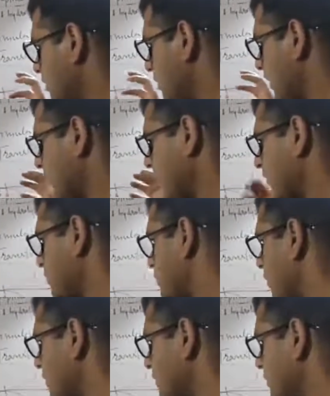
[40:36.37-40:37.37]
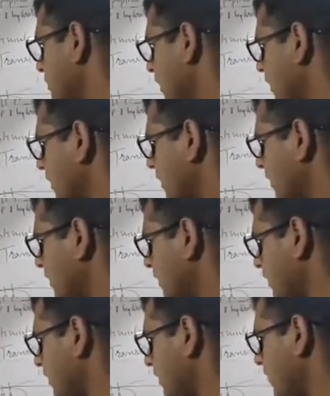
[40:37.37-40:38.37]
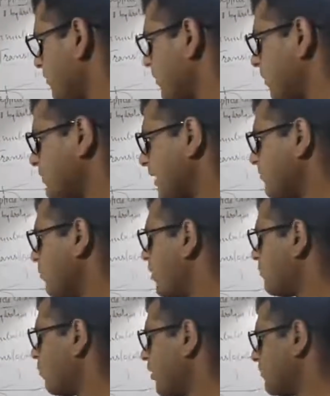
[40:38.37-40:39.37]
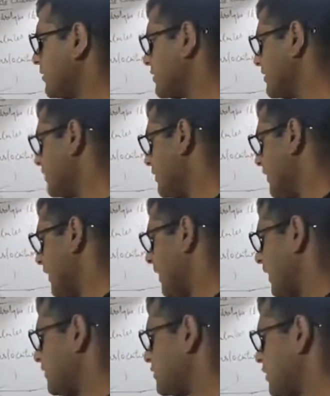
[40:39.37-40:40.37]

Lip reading: arrival of charged tRNA, peptide bond formation and